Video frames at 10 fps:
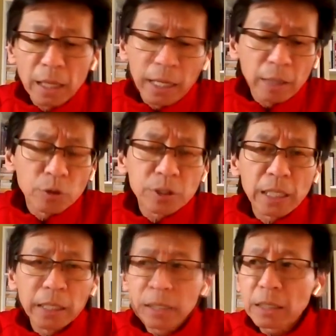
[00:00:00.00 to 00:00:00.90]
I hate to say
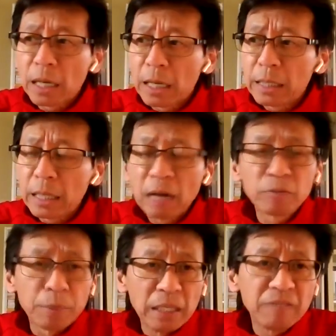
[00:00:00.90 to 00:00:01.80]
this. I have to
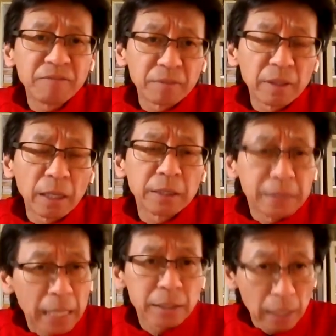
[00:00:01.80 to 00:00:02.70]
believe uh,
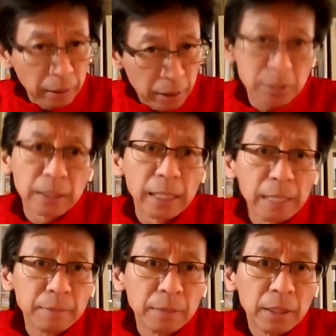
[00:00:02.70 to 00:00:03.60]
yes at this
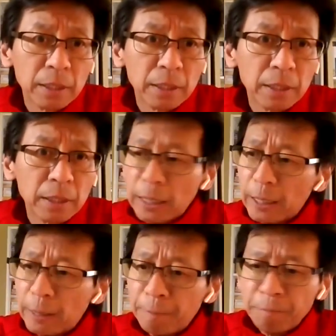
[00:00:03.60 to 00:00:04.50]
time
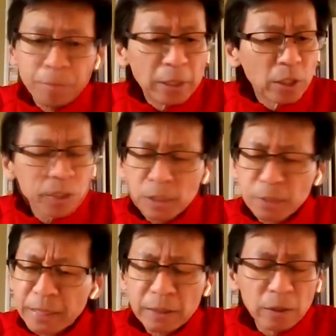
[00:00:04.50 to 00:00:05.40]
um, because it's
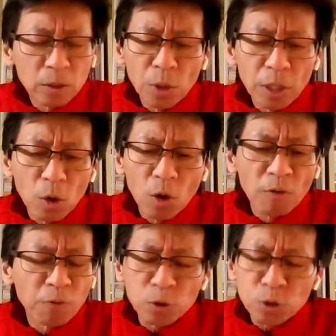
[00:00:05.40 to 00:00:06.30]
been going on
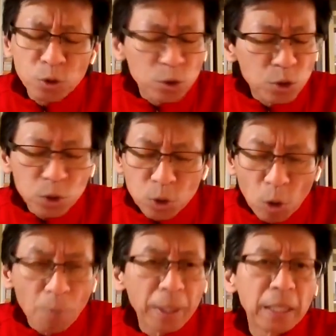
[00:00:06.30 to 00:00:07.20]
for so
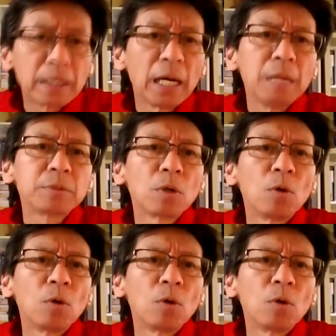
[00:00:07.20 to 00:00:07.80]
many times